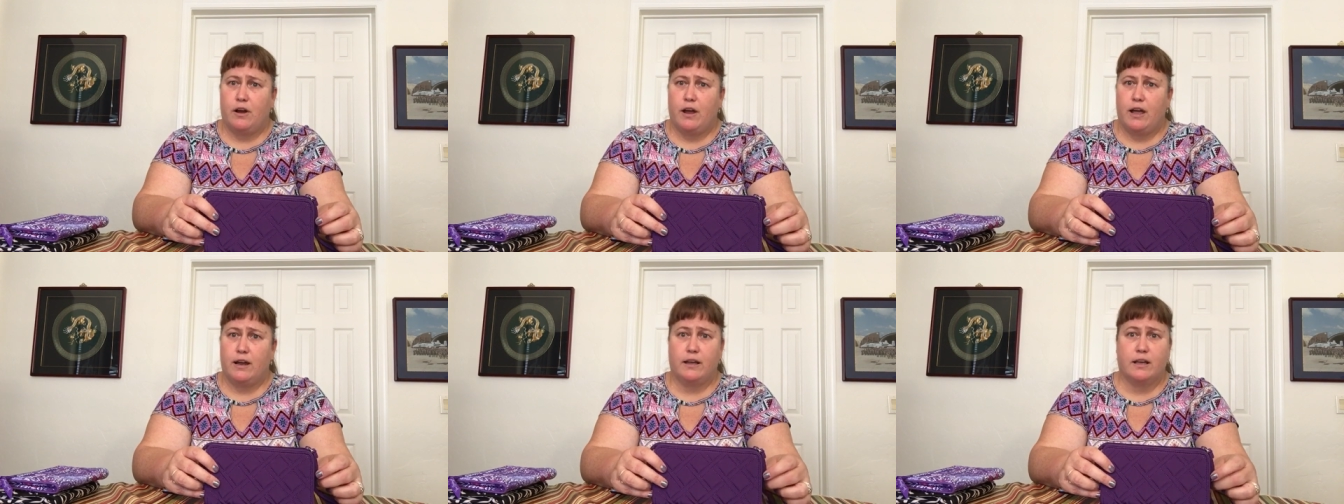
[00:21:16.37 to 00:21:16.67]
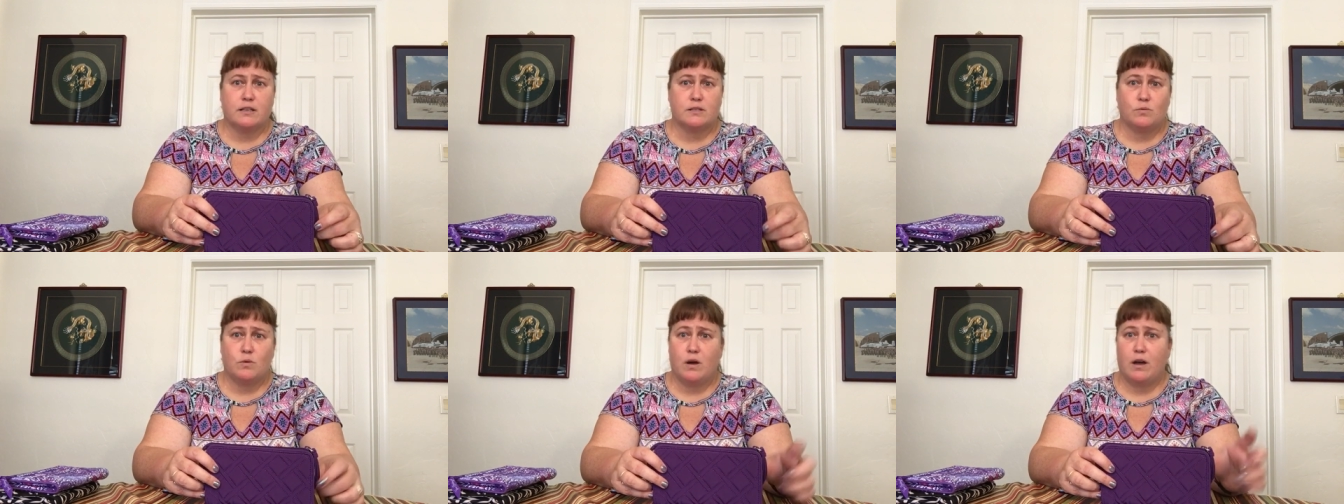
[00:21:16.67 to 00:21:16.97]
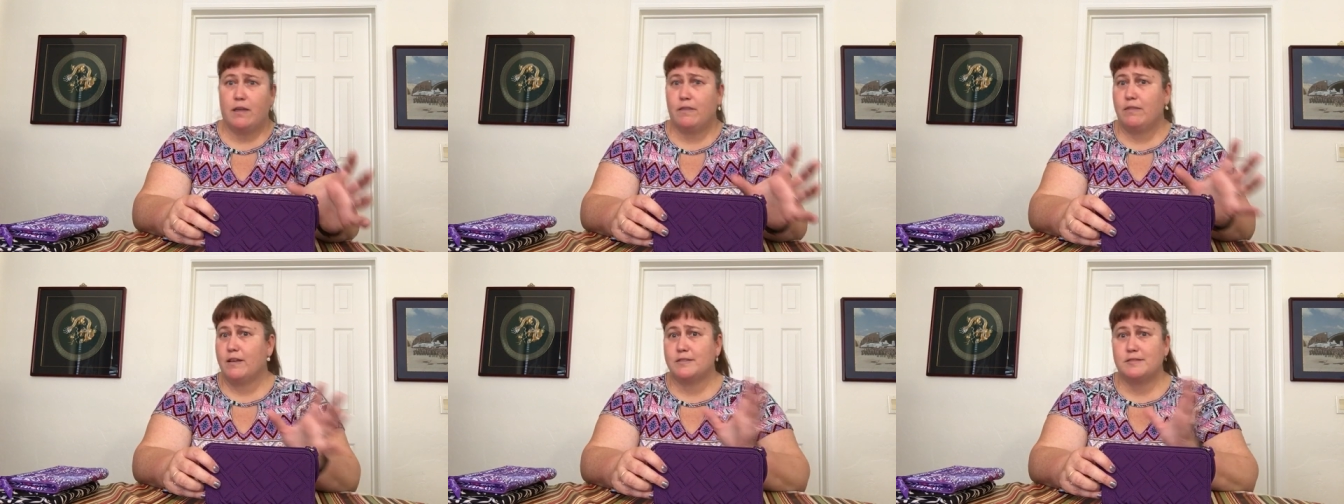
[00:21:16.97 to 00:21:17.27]
And guess
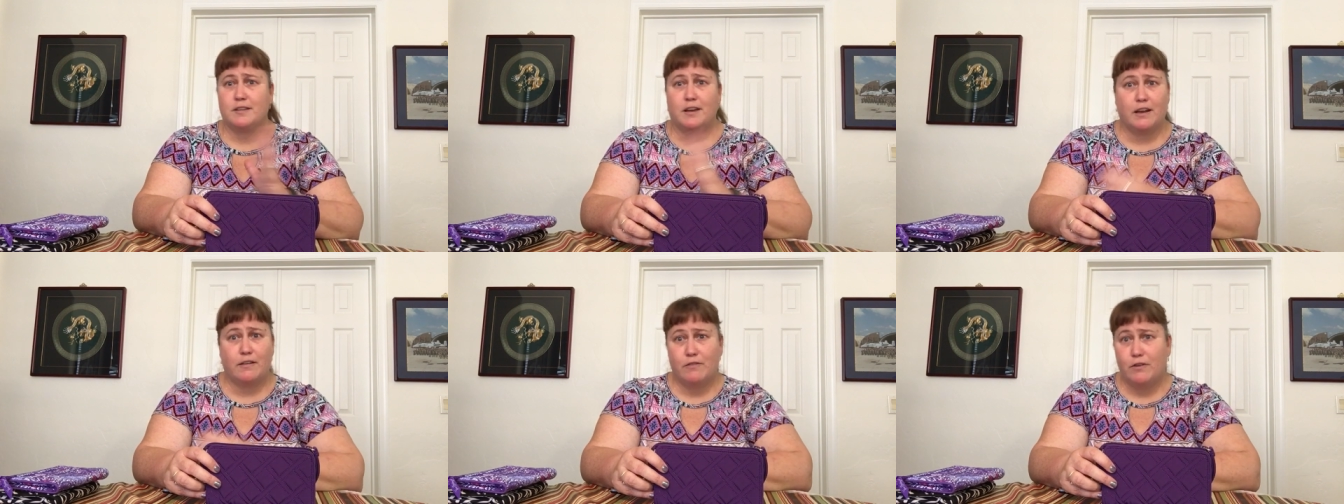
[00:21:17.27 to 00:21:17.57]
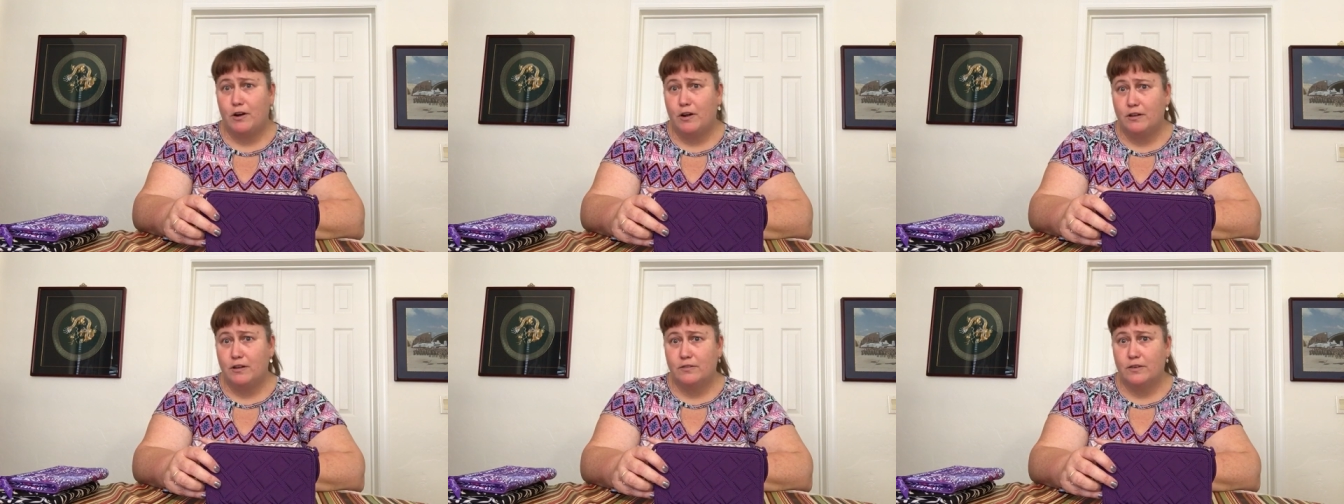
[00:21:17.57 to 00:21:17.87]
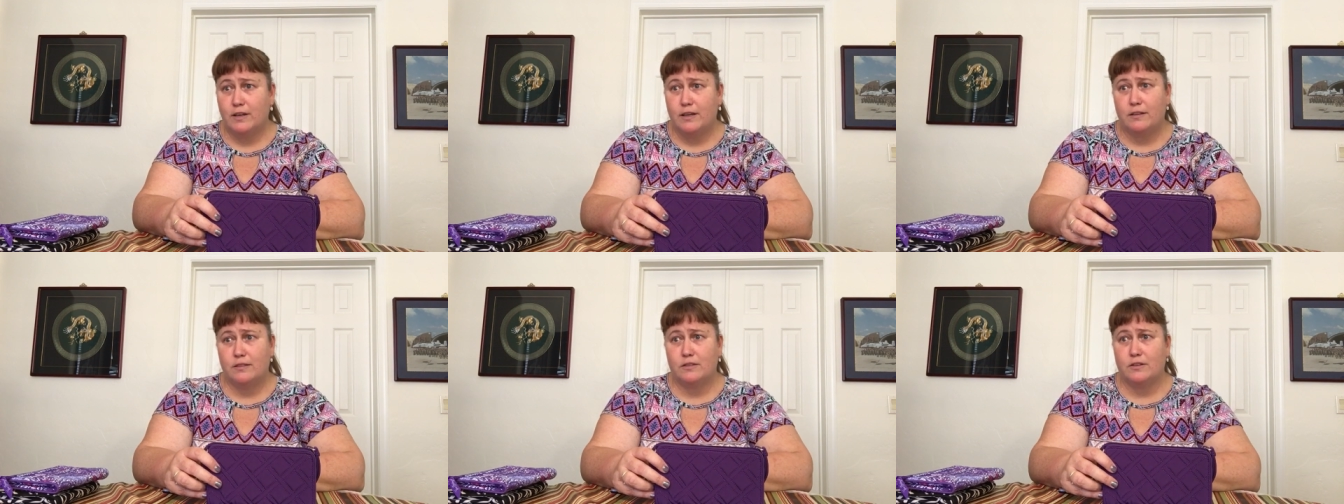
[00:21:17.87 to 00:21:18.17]
what? That's not even all of
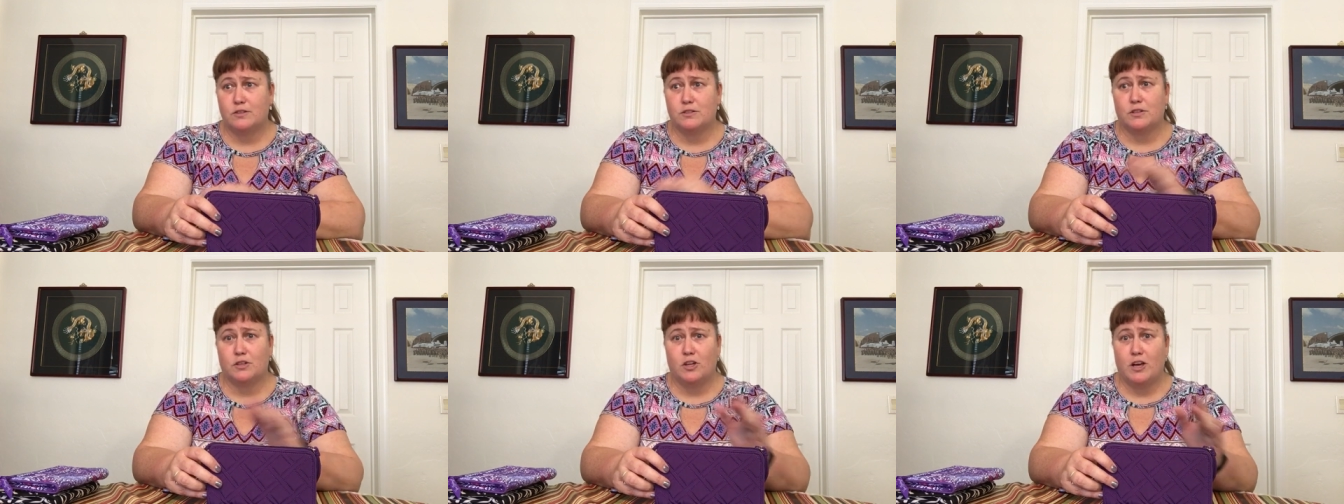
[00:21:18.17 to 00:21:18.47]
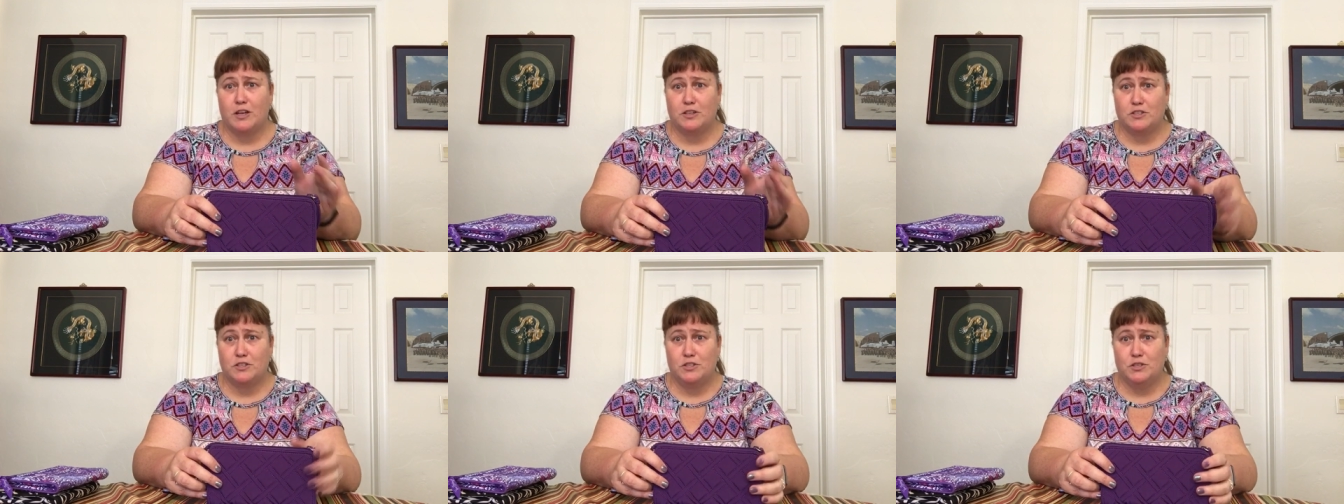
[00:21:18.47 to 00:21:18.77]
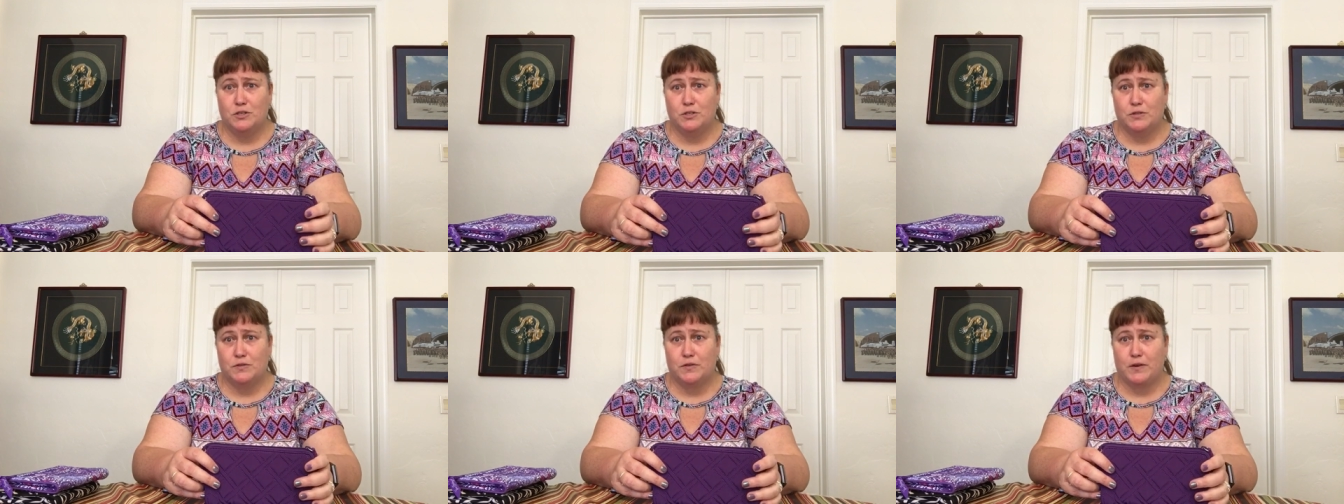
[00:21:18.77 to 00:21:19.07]
it. There's a lot to
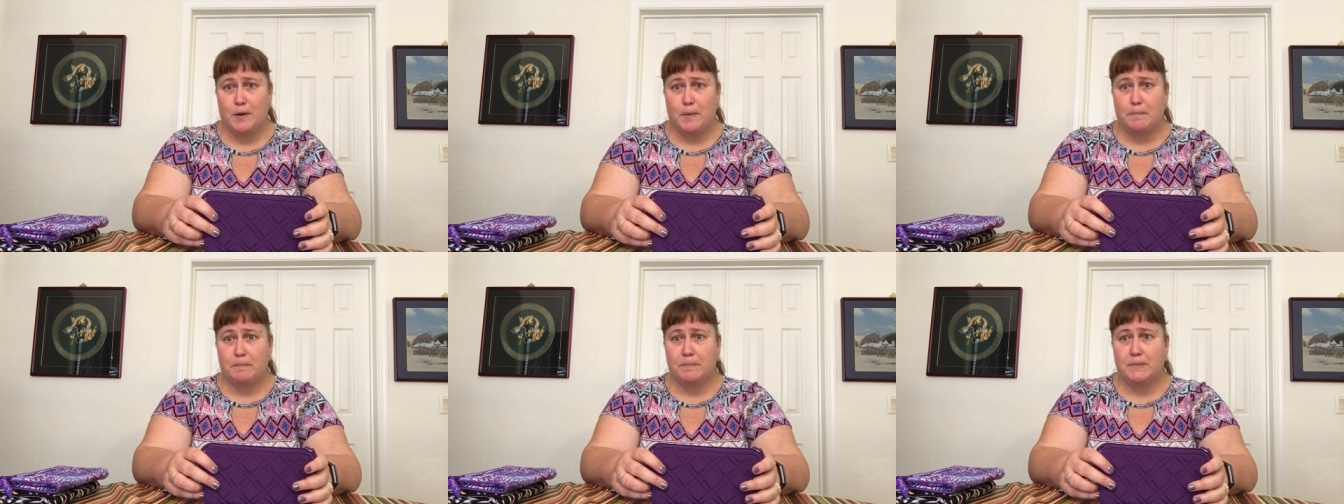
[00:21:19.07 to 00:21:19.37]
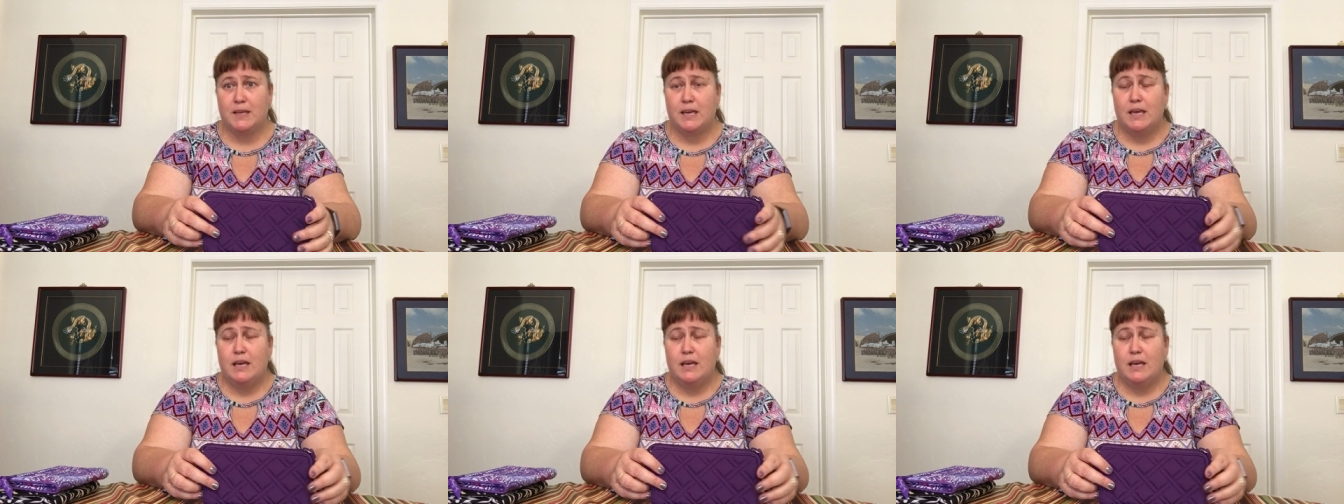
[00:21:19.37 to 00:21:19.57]
choose from.